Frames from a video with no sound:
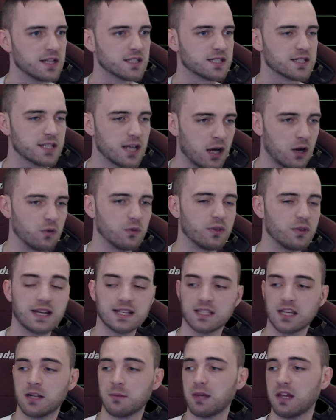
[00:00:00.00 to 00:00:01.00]
So
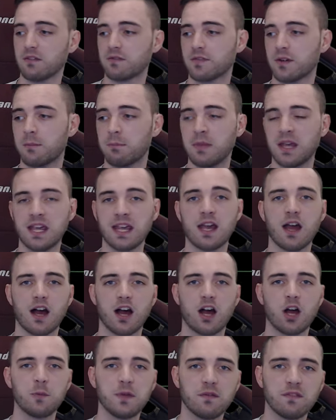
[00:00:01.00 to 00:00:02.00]
that's going to be it from me.
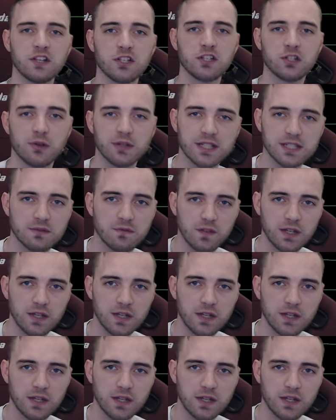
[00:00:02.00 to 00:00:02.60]
I hope you've enjoyed this